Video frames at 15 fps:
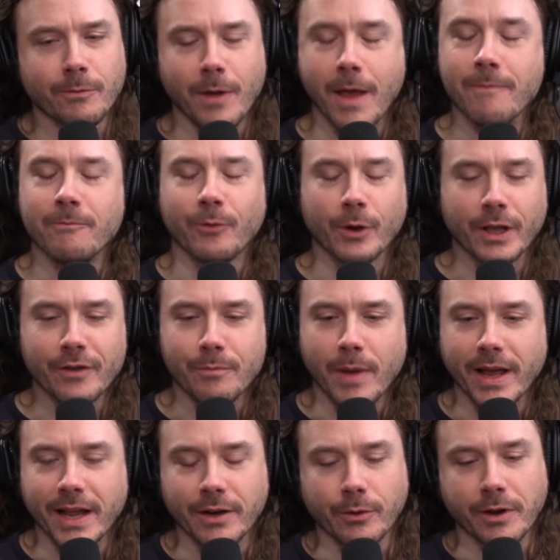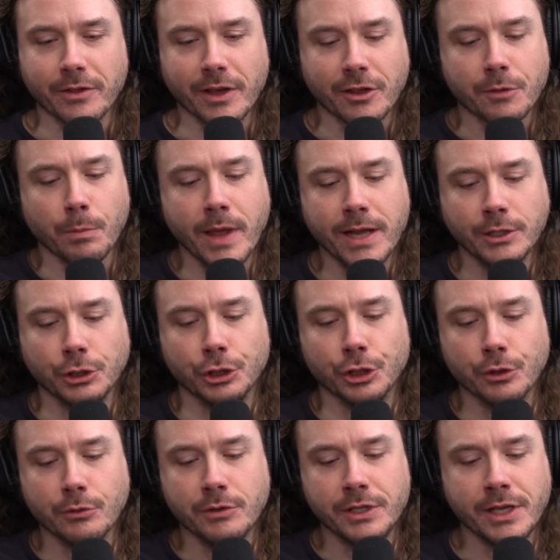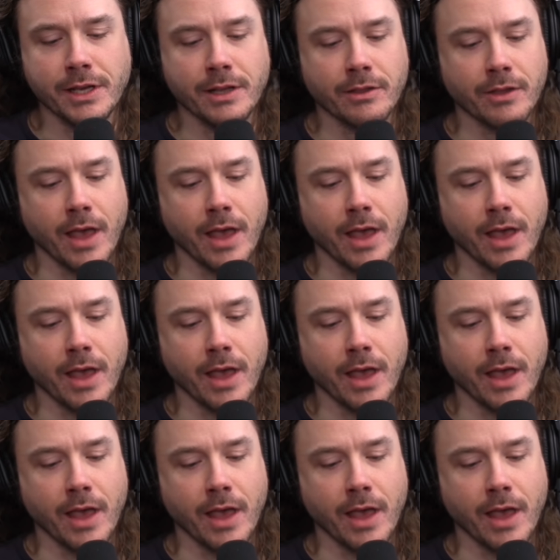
and forgive my ignorance, explain Juneteenth